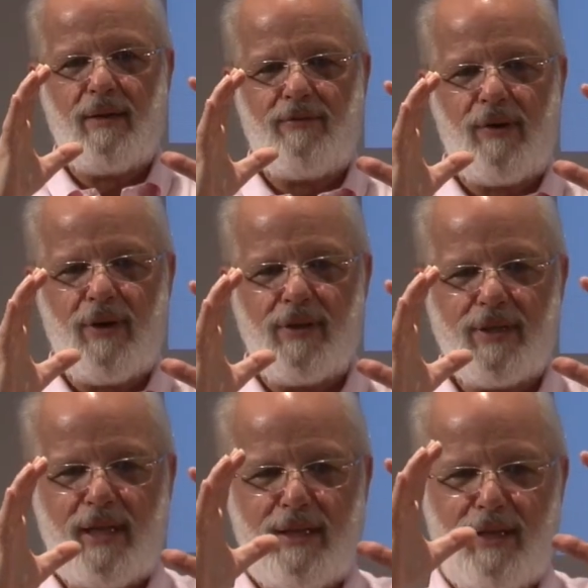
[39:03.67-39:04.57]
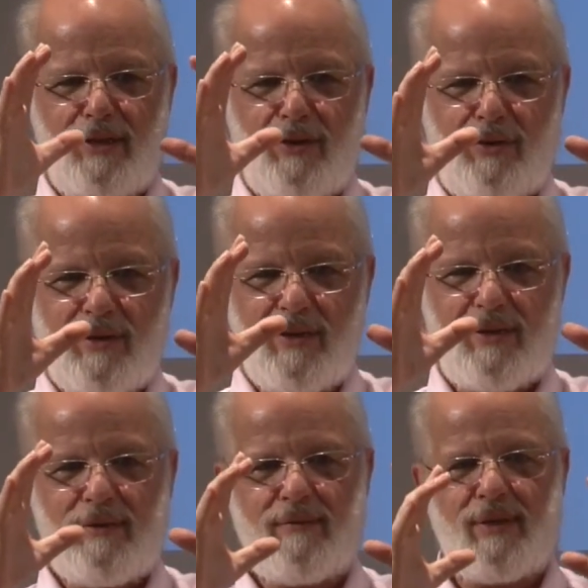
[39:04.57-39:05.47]
falls on the
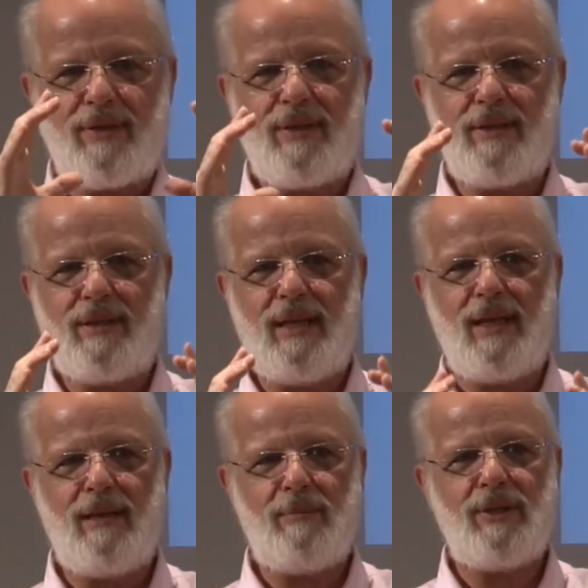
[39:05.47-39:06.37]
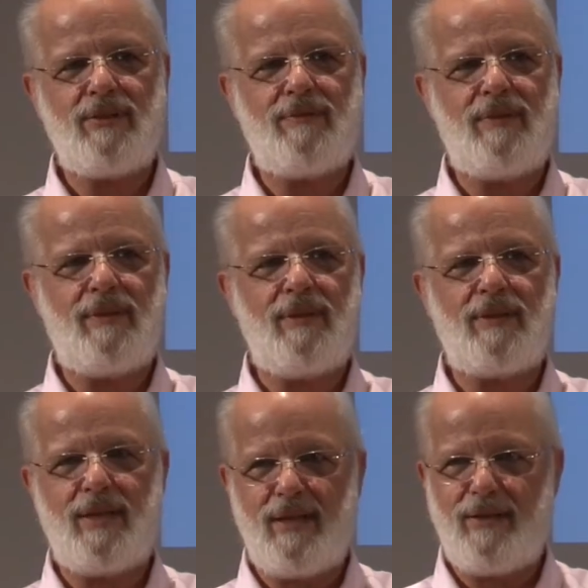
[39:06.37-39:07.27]
northern versus the
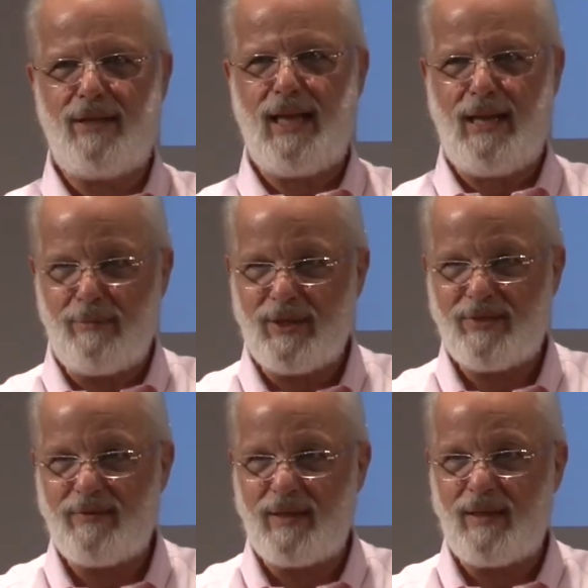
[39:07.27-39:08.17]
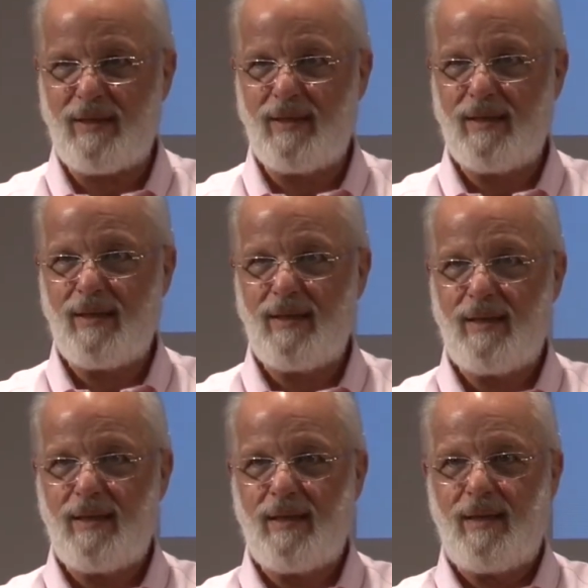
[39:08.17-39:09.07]
southern hemisphere.
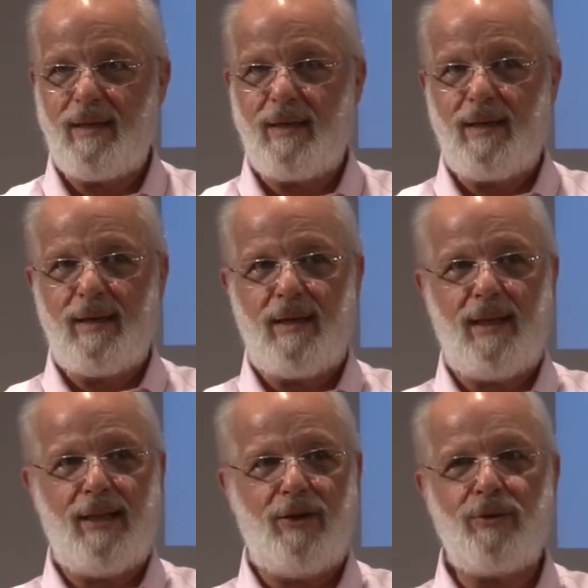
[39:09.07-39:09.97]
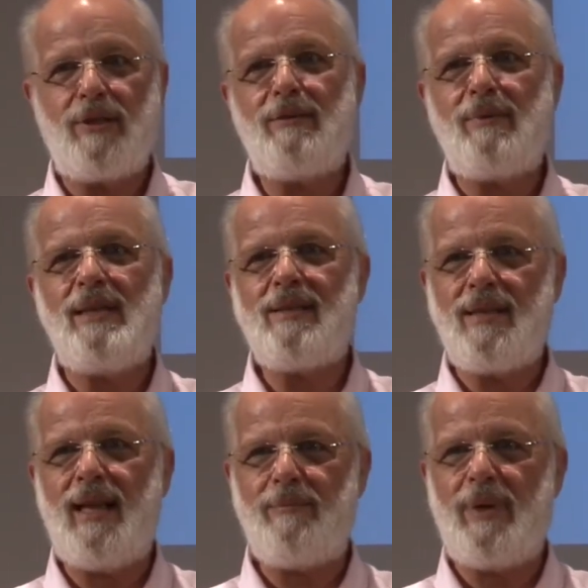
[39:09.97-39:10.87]
And the only
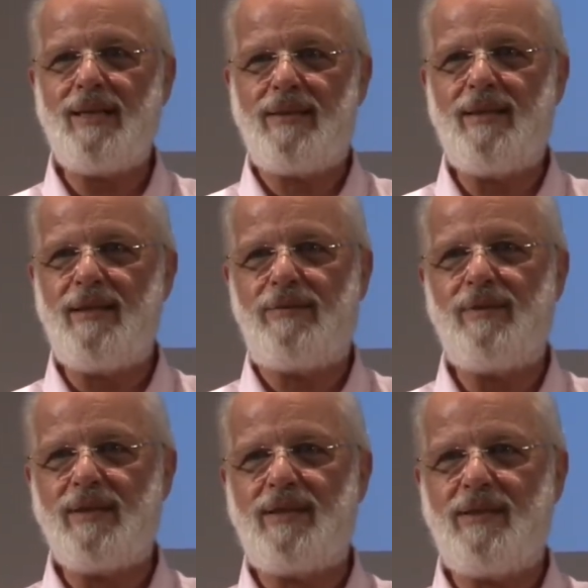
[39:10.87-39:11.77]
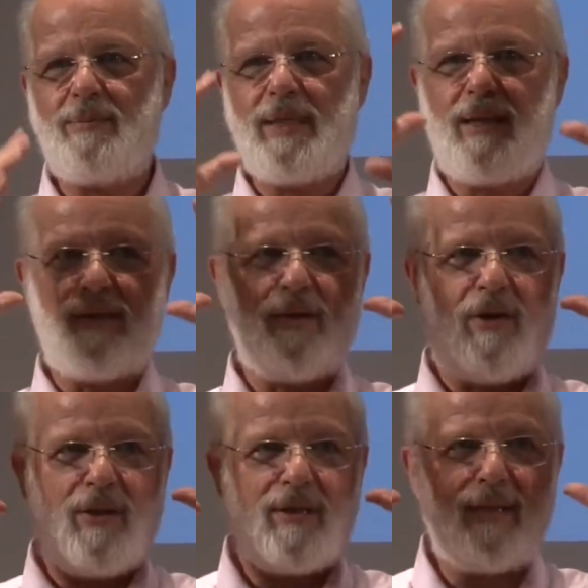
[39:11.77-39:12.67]
reason that makes a difference is because
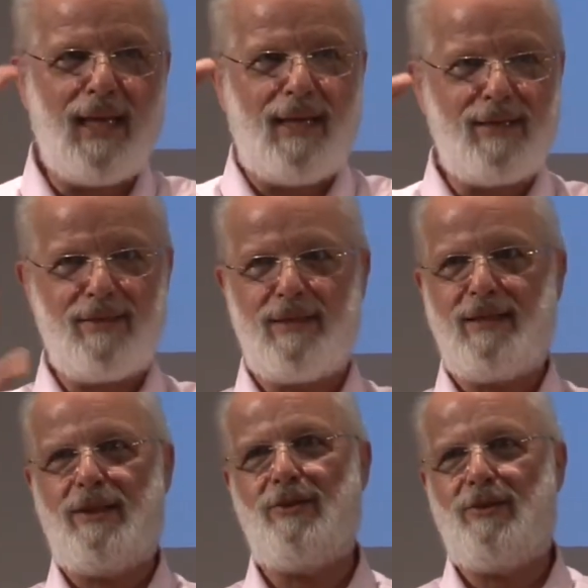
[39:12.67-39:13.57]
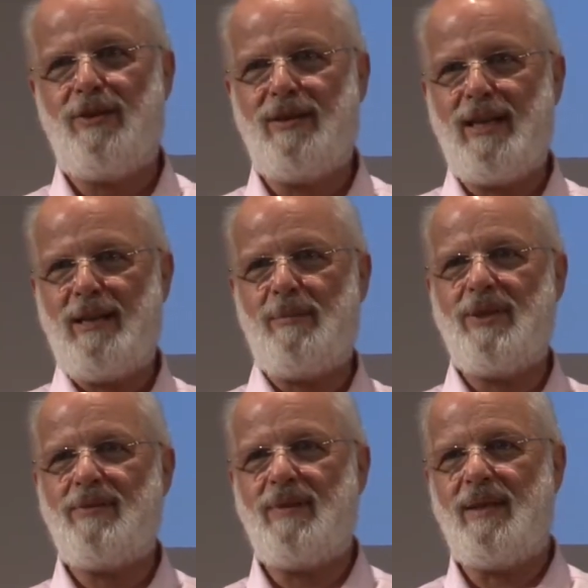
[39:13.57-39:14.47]
all the land is in the northern
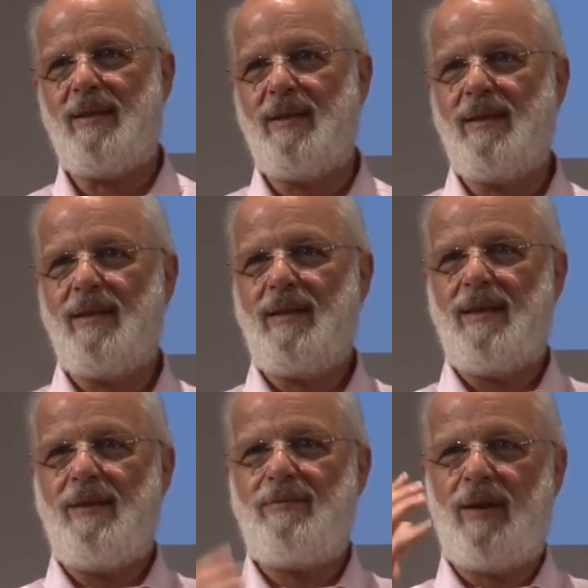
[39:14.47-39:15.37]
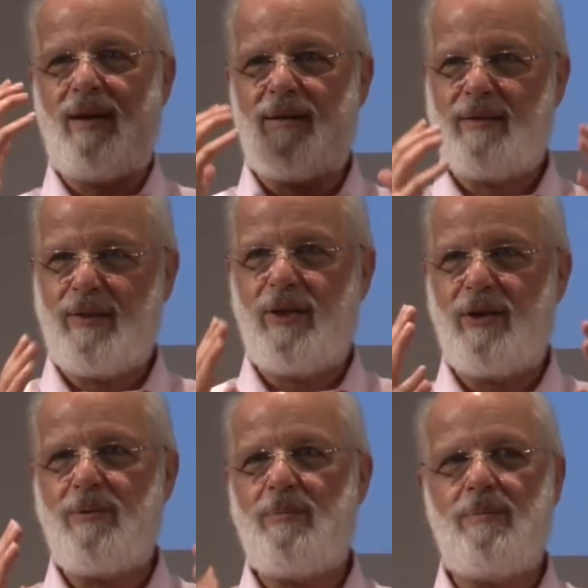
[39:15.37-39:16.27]
hemisphere. If our
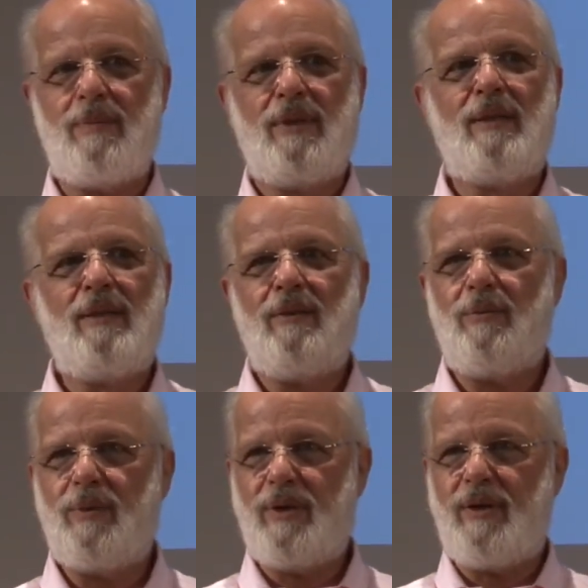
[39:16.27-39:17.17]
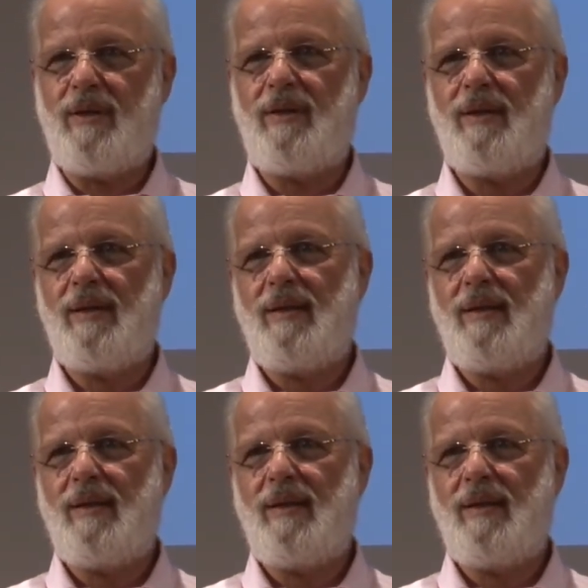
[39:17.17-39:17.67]
globe were